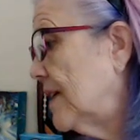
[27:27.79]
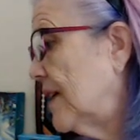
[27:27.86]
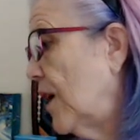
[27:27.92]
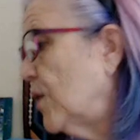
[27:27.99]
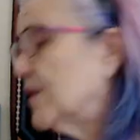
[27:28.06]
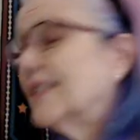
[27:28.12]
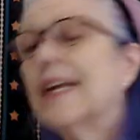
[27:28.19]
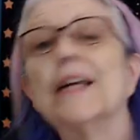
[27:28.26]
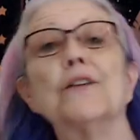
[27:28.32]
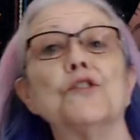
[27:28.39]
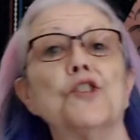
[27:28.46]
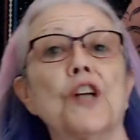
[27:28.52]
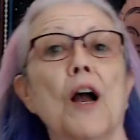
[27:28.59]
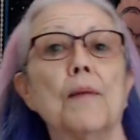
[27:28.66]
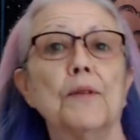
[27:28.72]
Oh, Sacred
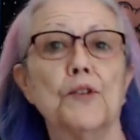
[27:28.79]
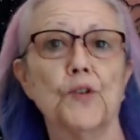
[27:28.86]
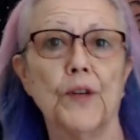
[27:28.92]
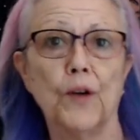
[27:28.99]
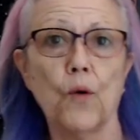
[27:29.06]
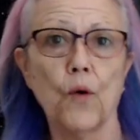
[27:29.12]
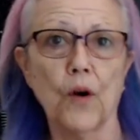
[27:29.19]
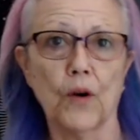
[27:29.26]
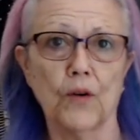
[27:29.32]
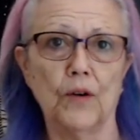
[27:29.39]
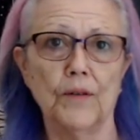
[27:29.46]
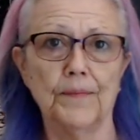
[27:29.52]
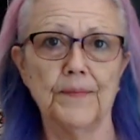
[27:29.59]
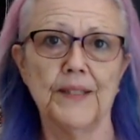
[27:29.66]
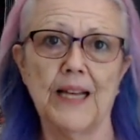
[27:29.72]
Geometry Oracle
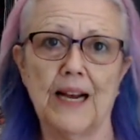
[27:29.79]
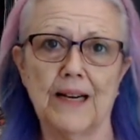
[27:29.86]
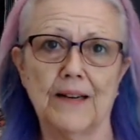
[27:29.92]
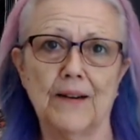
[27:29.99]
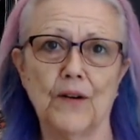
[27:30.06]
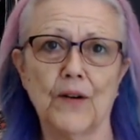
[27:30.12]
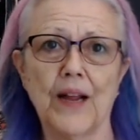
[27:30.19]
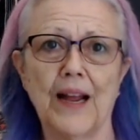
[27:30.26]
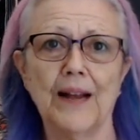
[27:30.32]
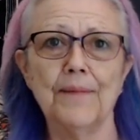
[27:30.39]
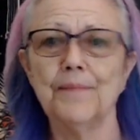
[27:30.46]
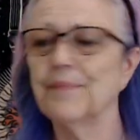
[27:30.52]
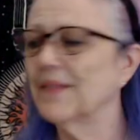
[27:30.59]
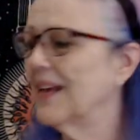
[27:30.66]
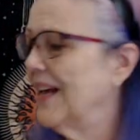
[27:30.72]
deck. Okay,
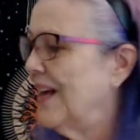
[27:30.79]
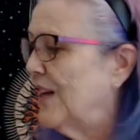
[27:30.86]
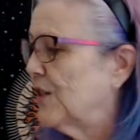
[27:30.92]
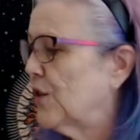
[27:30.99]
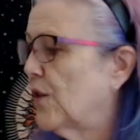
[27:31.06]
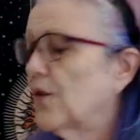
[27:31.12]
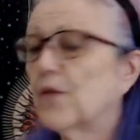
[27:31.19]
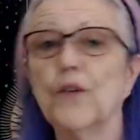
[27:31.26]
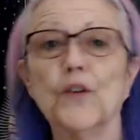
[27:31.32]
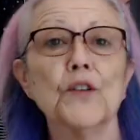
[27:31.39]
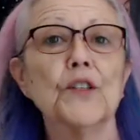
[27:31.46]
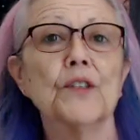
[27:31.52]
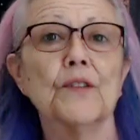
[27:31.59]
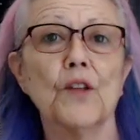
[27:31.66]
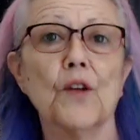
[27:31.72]
so
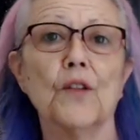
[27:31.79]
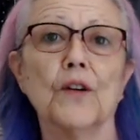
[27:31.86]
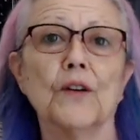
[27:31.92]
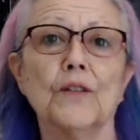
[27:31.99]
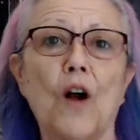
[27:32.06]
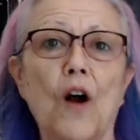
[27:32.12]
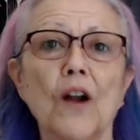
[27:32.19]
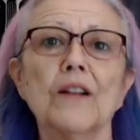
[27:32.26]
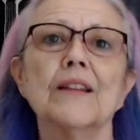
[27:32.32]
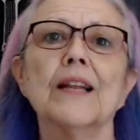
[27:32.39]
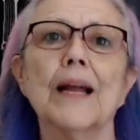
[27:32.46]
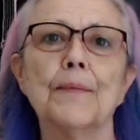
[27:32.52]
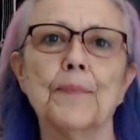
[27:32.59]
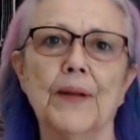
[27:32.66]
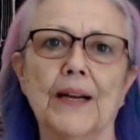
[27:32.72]
the card that
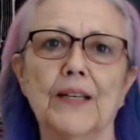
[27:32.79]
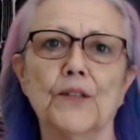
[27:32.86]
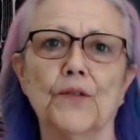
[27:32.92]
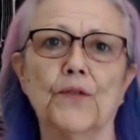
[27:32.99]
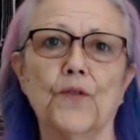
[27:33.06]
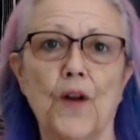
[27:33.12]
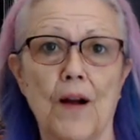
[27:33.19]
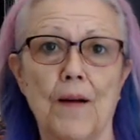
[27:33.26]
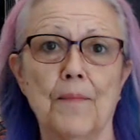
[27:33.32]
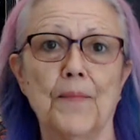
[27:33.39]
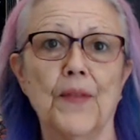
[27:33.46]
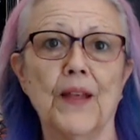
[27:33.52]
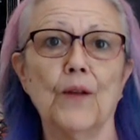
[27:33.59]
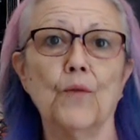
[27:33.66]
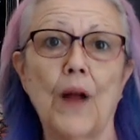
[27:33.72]
I picked from
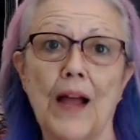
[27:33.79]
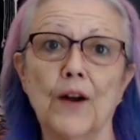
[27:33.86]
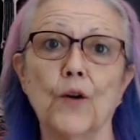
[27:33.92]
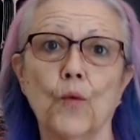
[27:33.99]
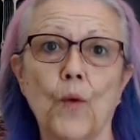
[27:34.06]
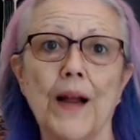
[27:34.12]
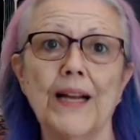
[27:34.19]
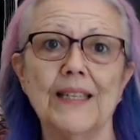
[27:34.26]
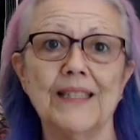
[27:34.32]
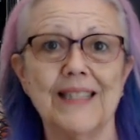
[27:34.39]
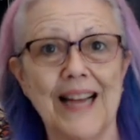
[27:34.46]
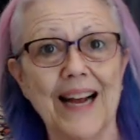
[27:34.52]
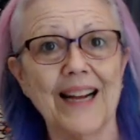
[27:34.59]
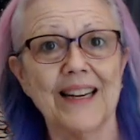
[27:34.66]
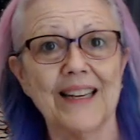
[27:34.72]
the Rider-Waite deck,